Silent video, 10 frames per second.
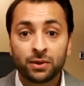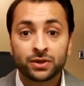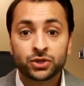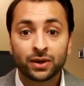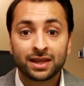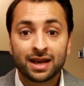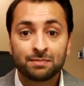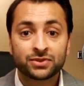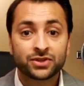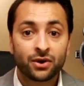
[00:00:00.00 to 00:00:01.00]
you enjoyed the
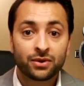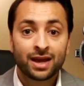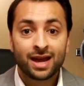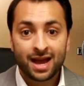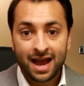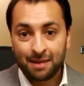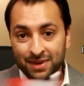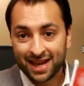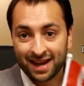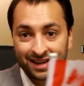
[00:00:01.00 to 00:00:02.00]
episode.
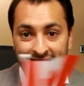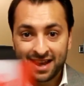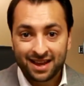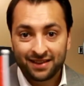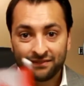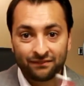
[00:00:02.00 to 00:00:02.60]
Happy Canada Day.